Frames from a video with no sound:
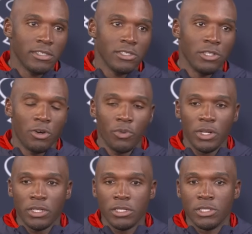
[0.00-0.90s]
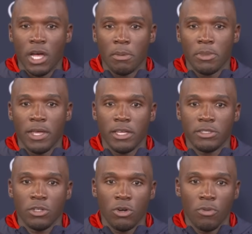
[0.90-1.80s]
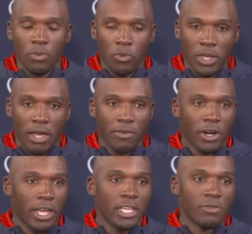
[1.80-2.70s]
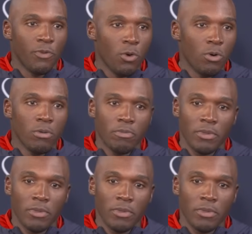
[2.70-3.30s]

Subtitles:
He's done a really good job of that. So we have our hands full,